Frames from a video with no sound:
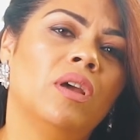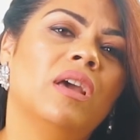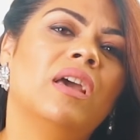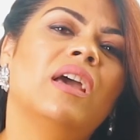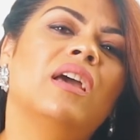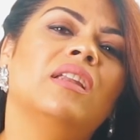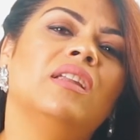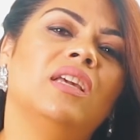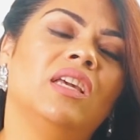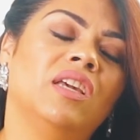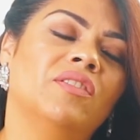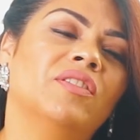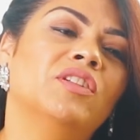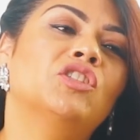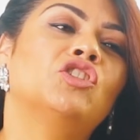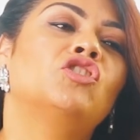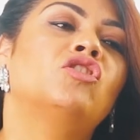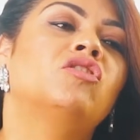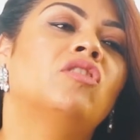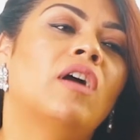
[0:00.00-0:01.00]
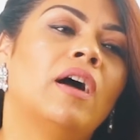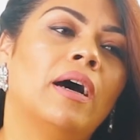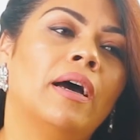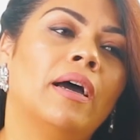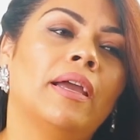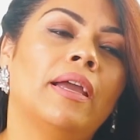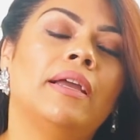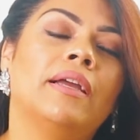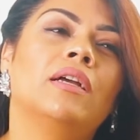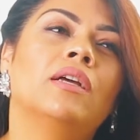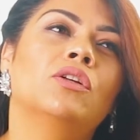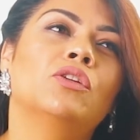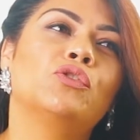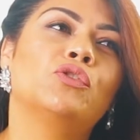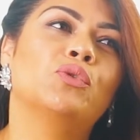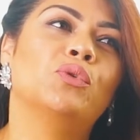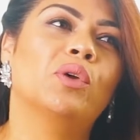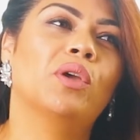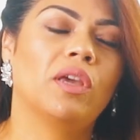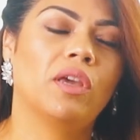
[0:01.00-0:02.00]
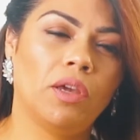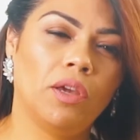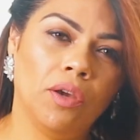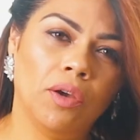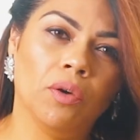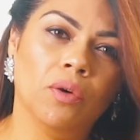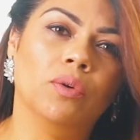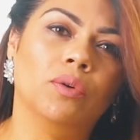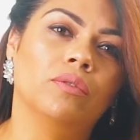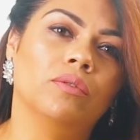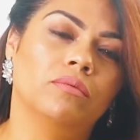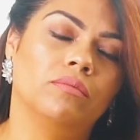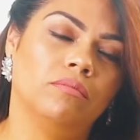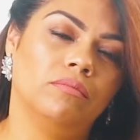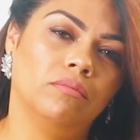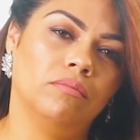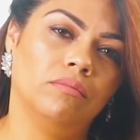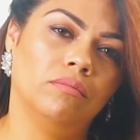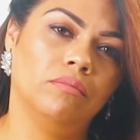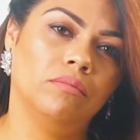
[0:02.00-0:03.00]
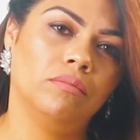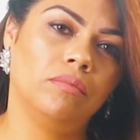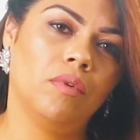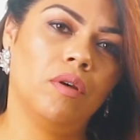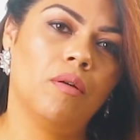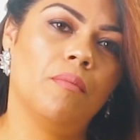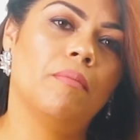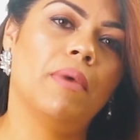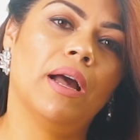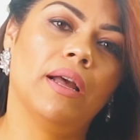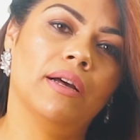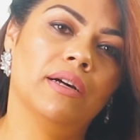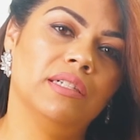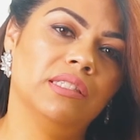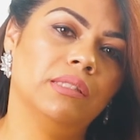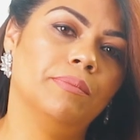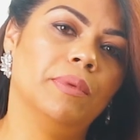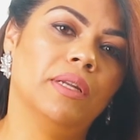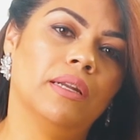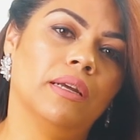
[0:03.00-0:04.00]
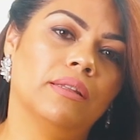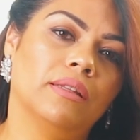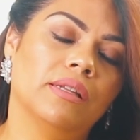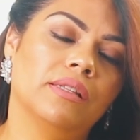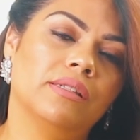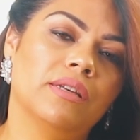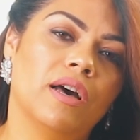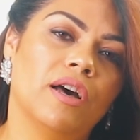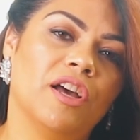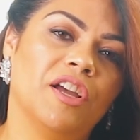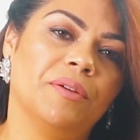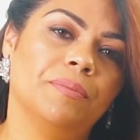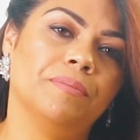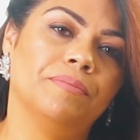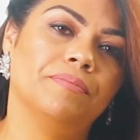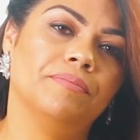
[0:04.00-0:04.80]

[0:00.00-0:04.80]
and even trying to kill my husband at the time.